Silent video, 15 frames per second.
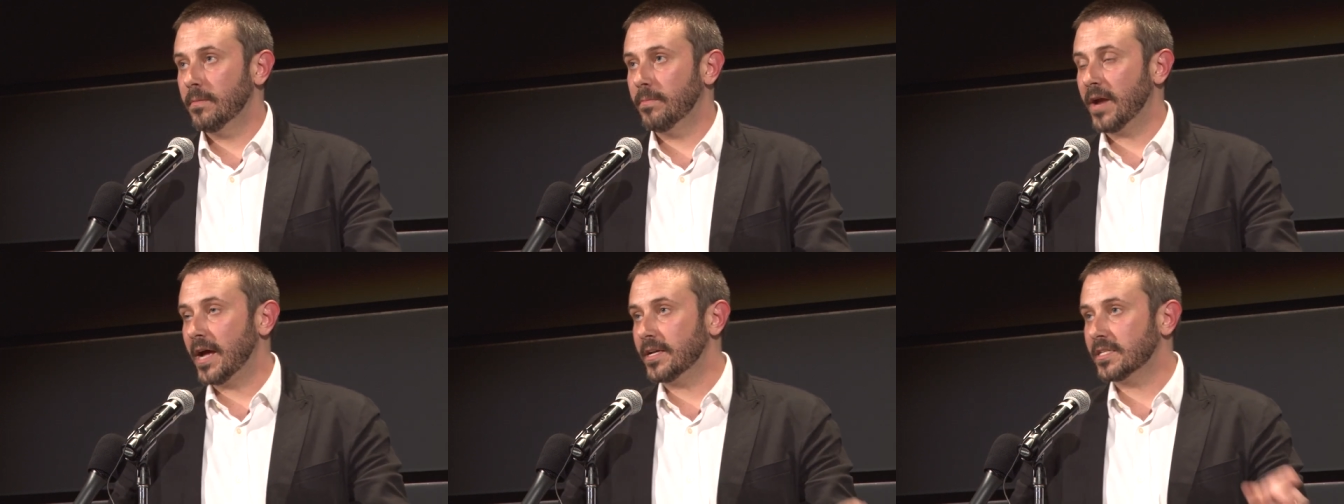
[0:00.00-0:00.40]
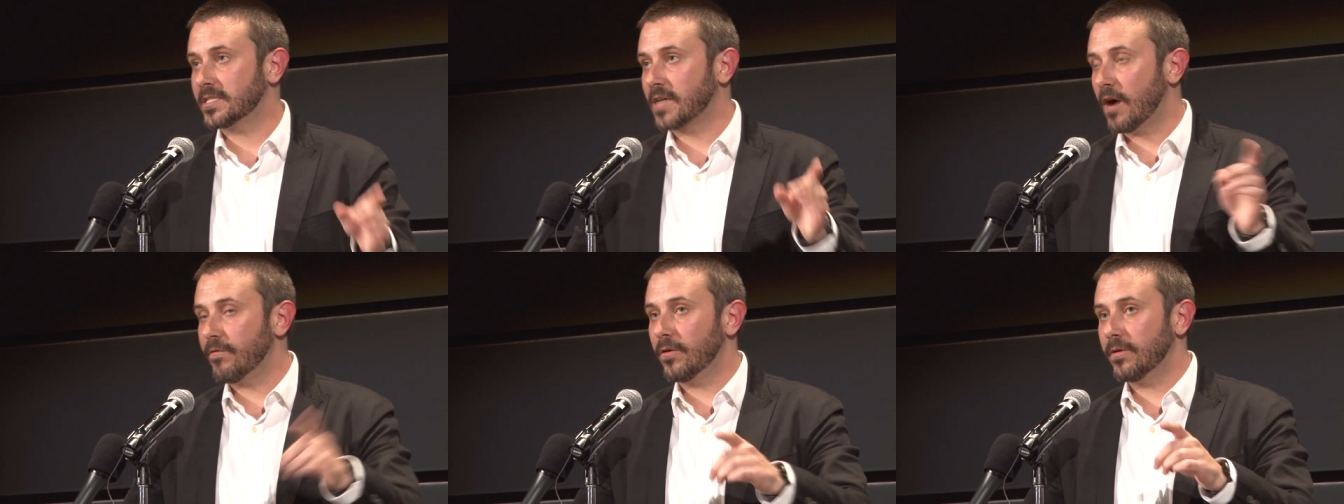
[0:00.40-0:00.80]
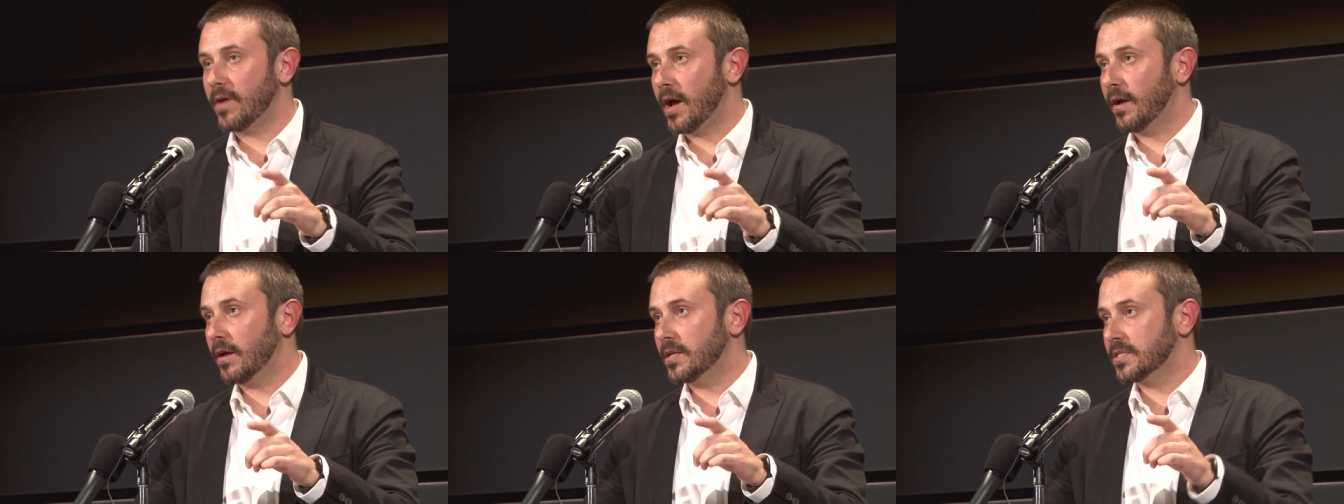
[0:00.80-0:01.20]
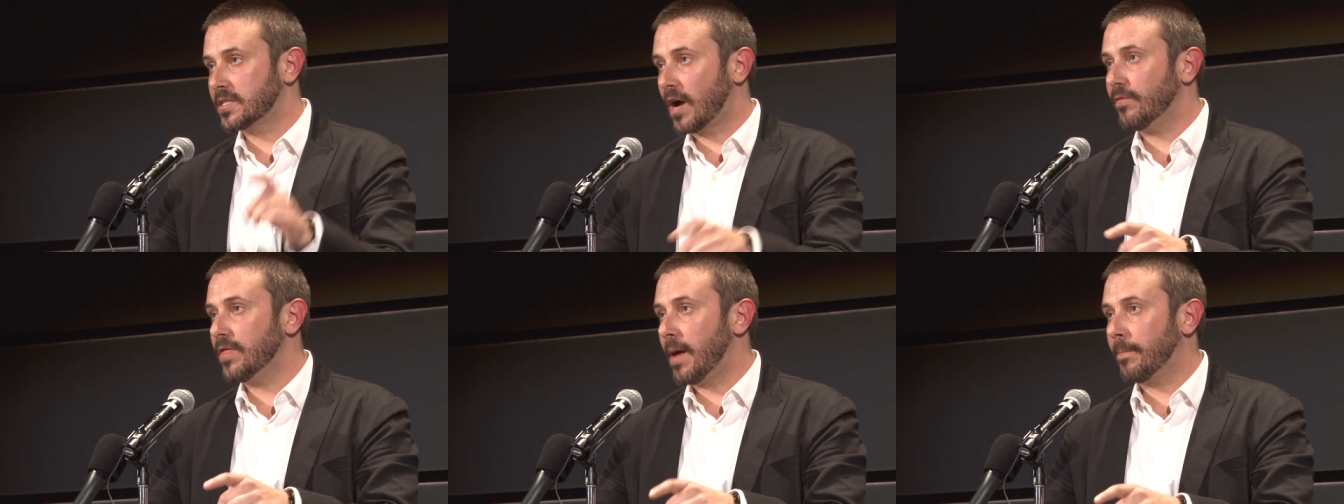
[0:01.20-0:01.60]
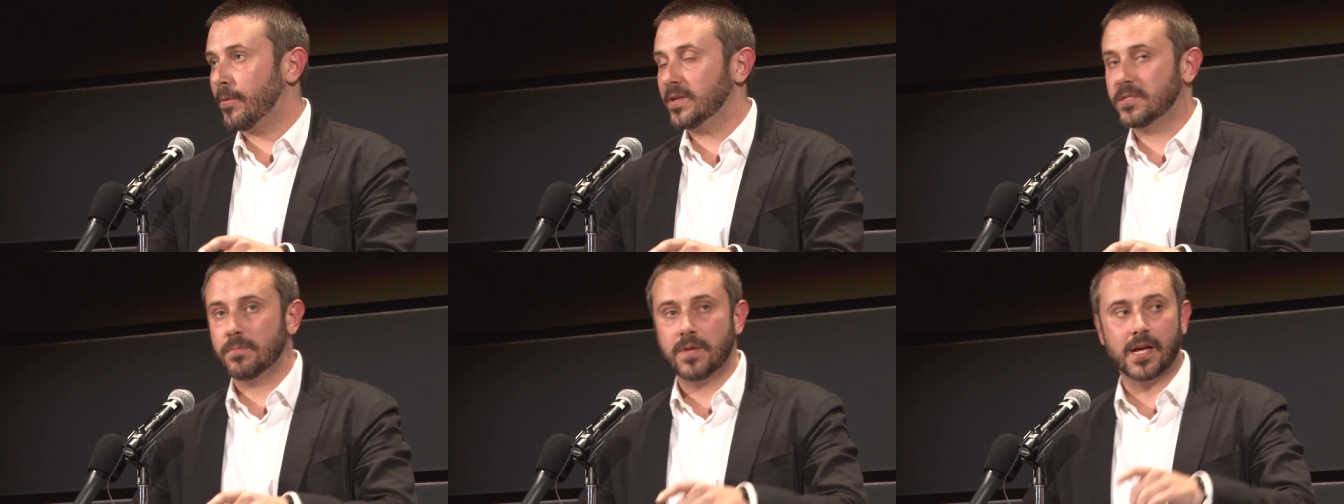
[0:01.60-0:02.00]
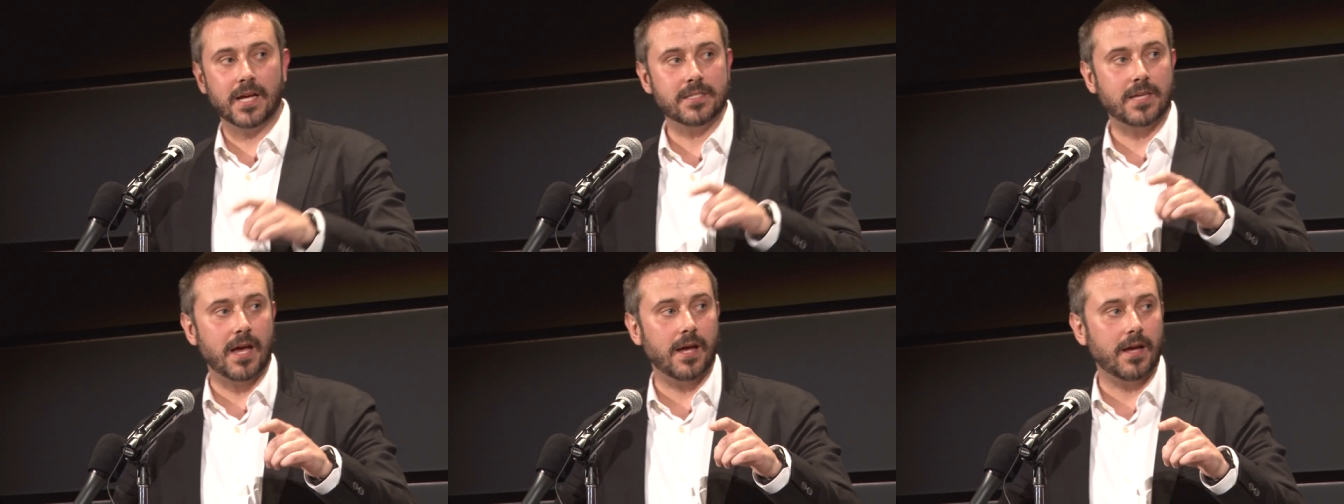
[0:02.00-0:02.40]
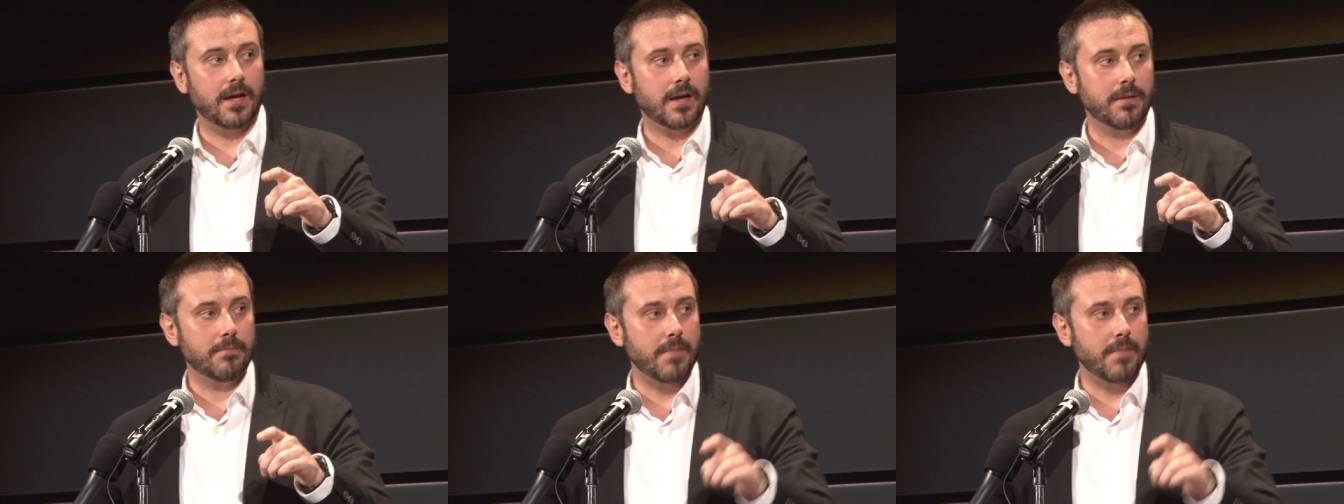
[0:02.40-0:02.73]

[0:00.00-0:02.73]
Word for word: But I discovered, I discovered that prison because I